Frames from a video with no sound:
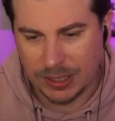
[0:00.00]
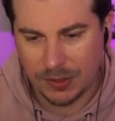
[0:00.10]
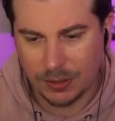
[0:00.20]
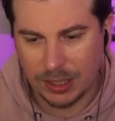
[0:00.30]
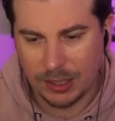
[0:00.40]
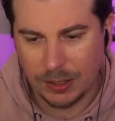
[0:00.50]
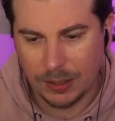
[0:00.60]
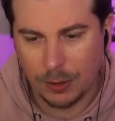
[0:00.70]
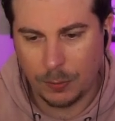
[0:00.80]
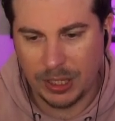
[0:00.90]
So, like,
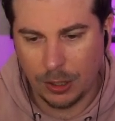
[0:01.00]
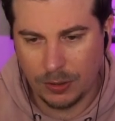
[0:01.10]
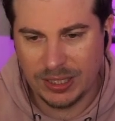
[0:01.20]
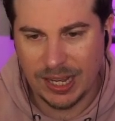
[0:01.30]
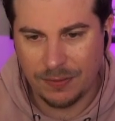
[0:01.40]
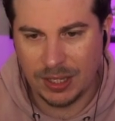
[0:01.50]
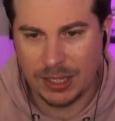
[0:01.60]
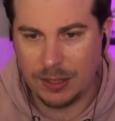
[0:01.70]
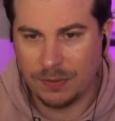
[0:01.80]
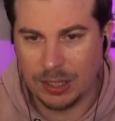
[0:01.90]
we already have the
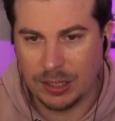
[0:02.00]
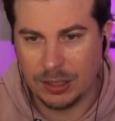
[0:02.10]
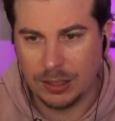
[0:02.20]
Eevee.